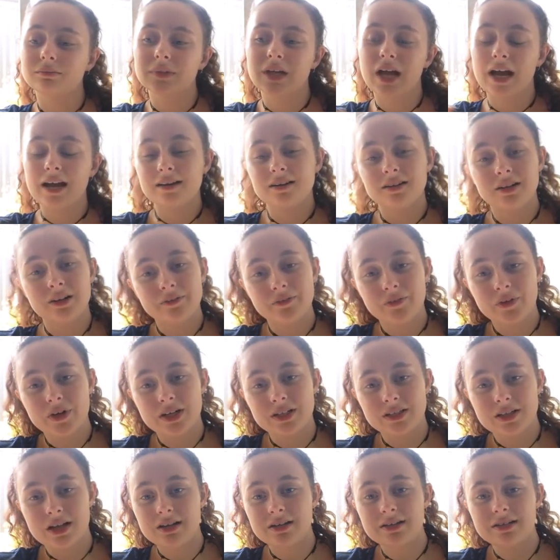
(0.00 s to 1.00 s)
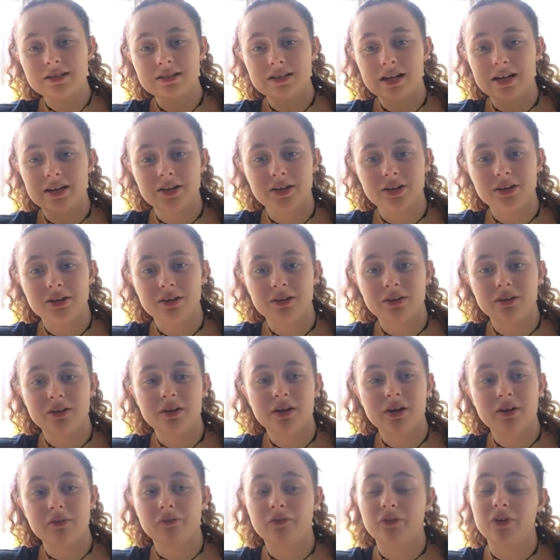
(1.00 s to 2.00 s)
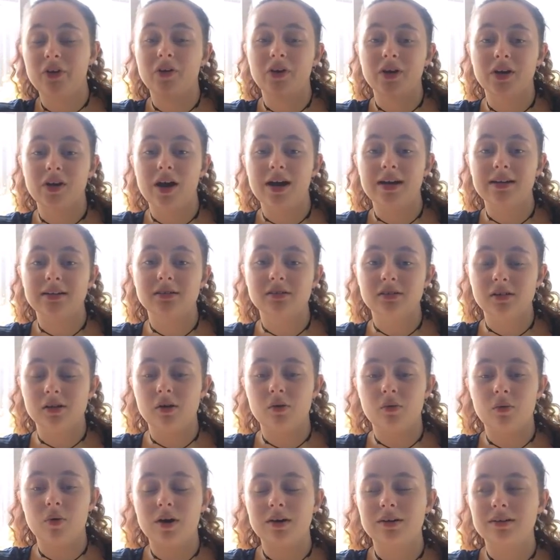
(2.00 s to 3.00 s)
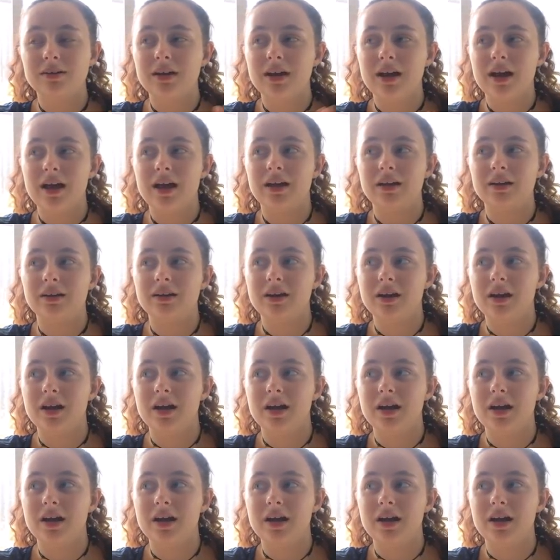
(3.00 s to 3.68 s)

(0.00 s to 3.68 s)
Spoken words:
cases for your sunnies. They do really nice single ones and